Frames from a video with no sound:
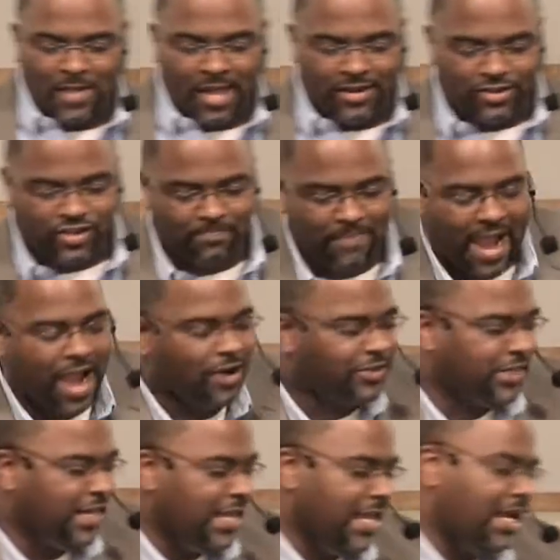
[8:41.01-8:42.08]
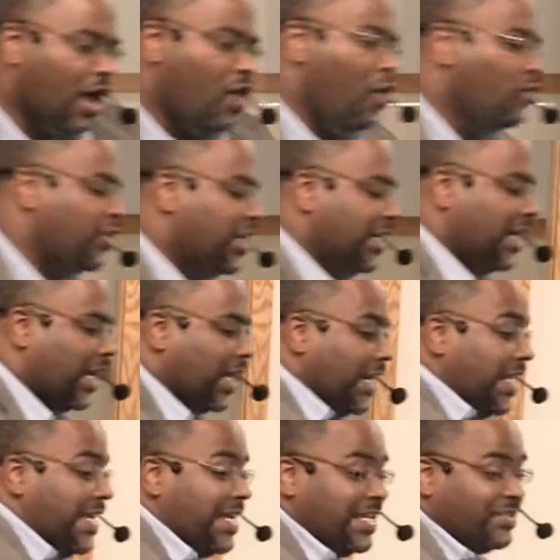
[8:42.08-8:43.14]
And the Samaritan, he goes and he
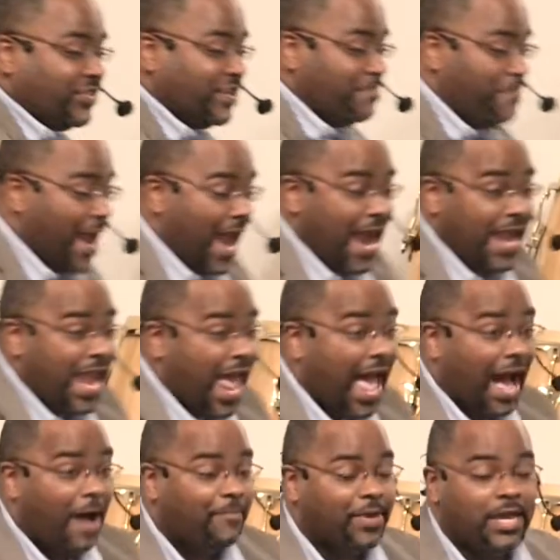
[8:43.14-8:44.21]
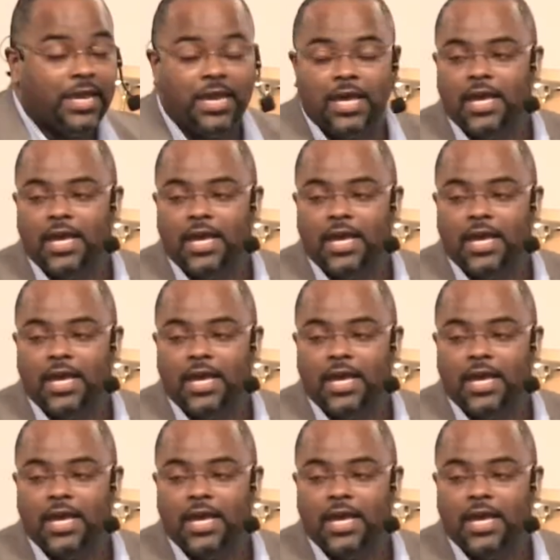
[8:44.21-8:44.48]
cleans the man up. He